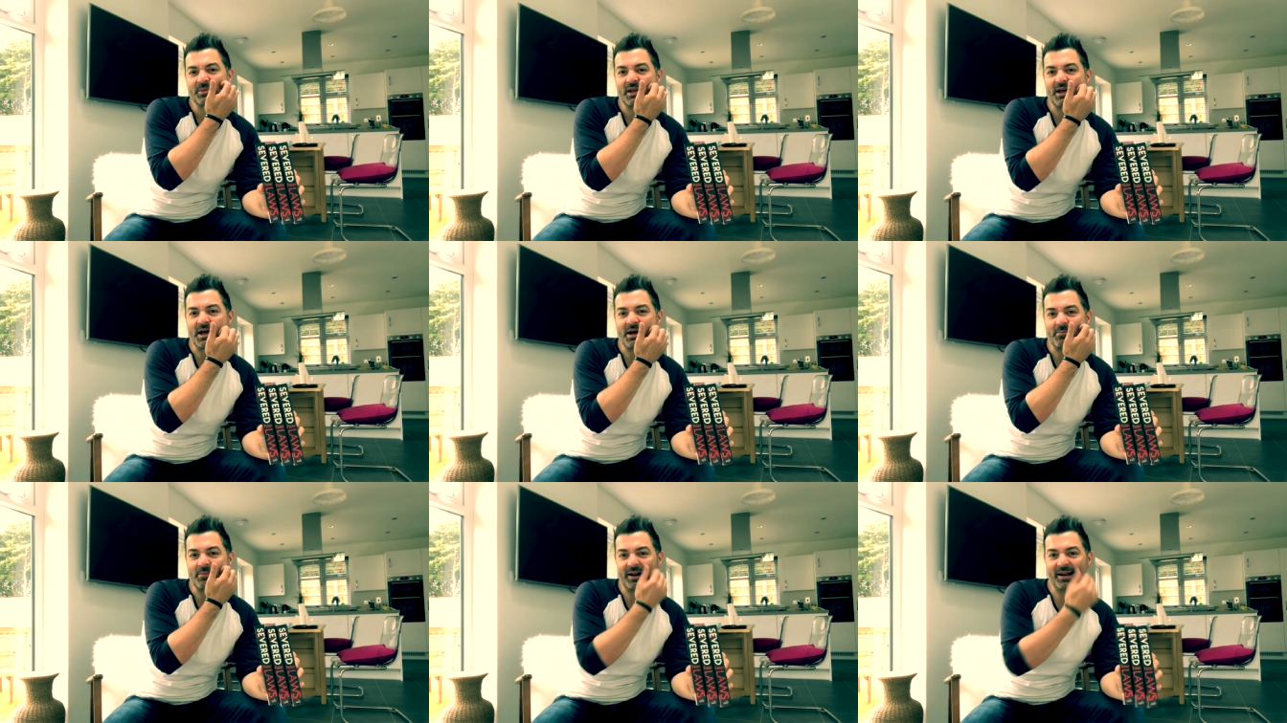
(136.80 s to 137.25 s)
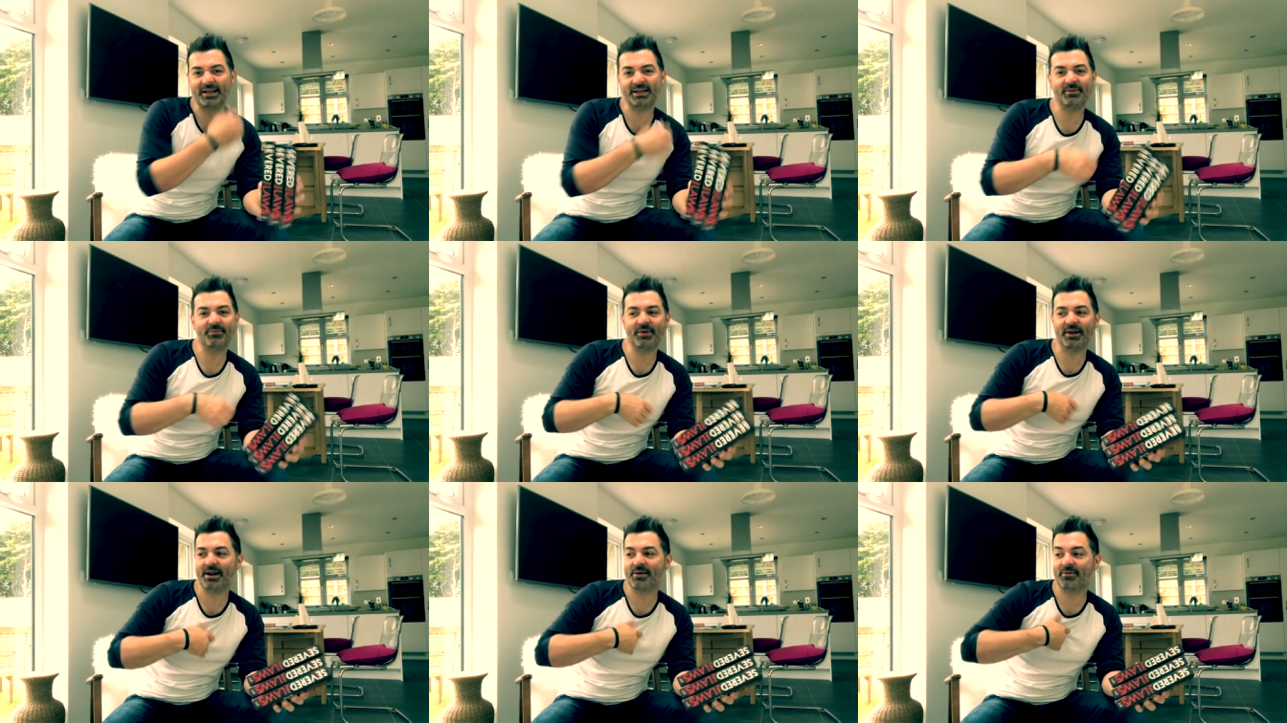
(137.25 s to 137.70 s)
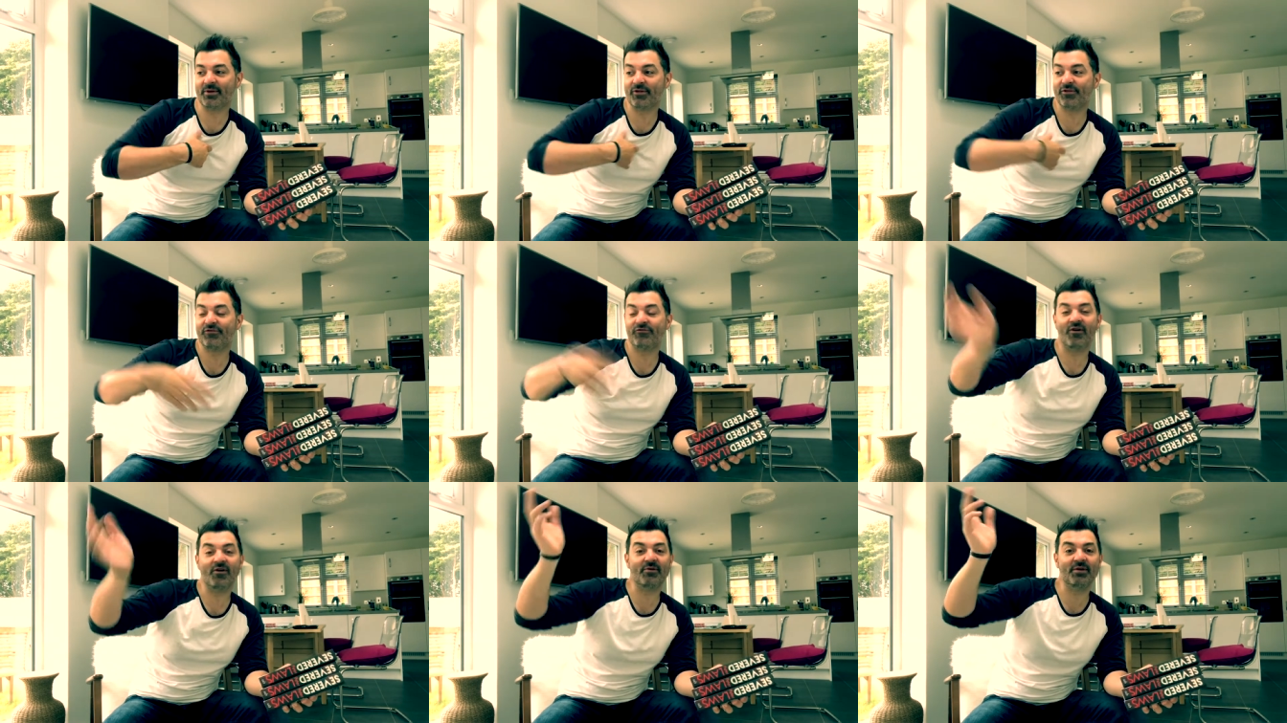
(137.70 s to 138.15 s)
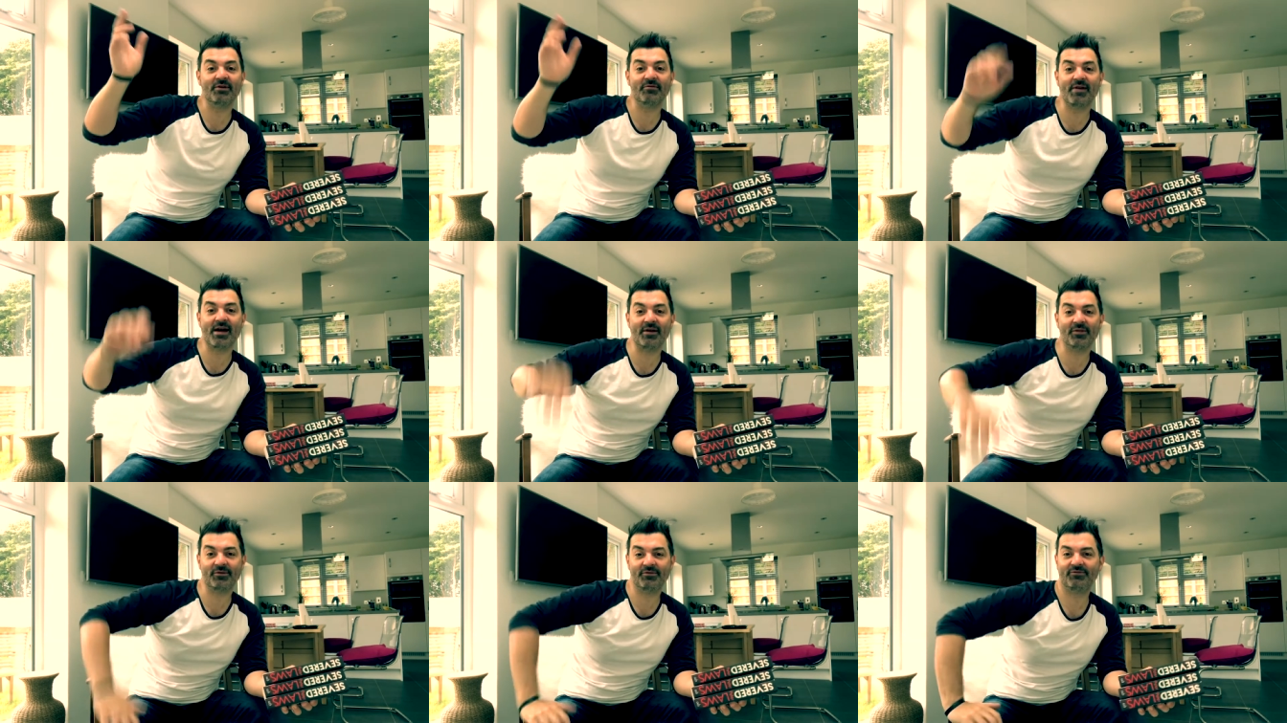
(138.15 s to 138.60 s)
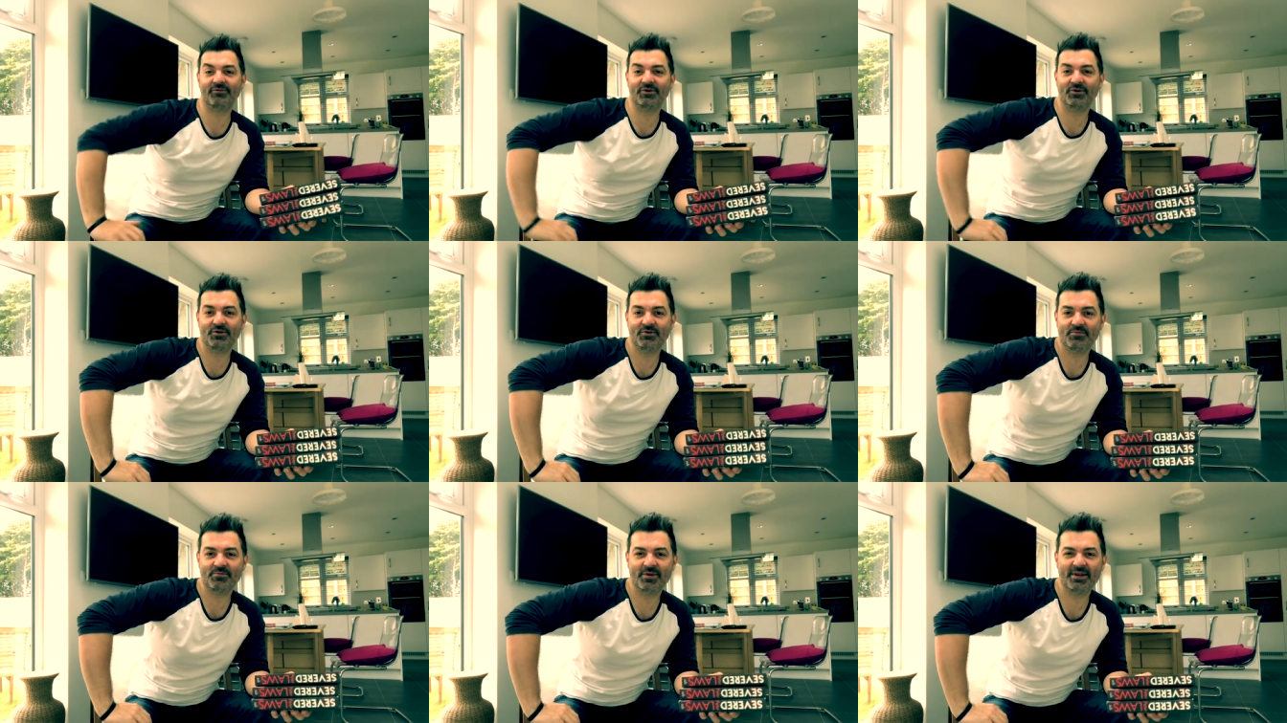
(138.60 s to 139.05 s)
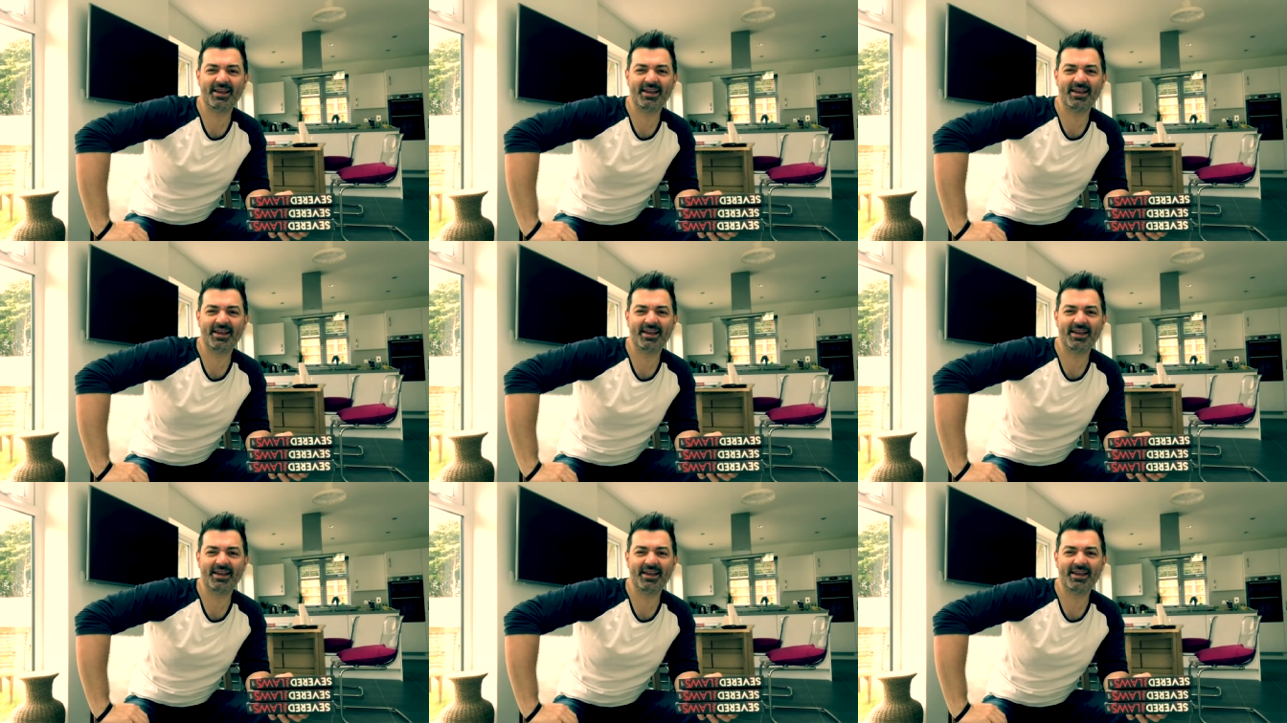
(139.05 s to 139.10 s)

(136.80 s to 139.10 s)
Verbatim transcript: I like to be able to throw it around the room.